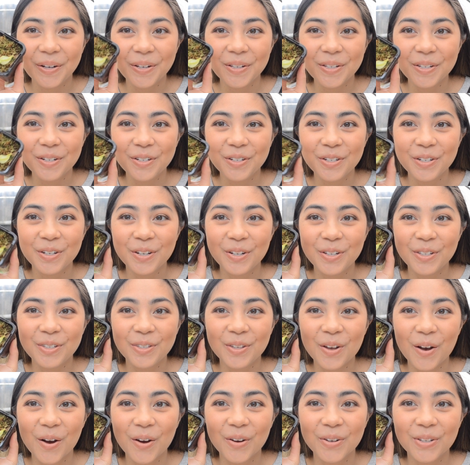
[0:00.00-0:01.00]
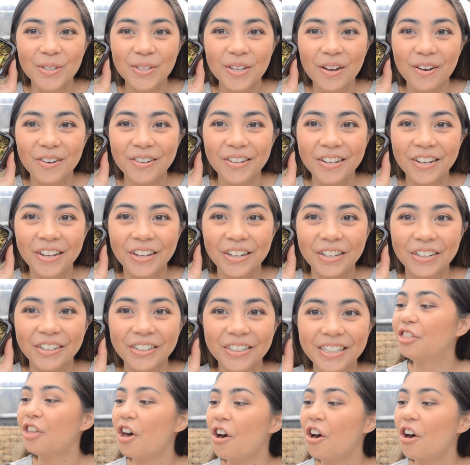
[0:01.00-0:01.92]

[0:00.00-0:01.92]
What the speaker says: Isn't she so cute?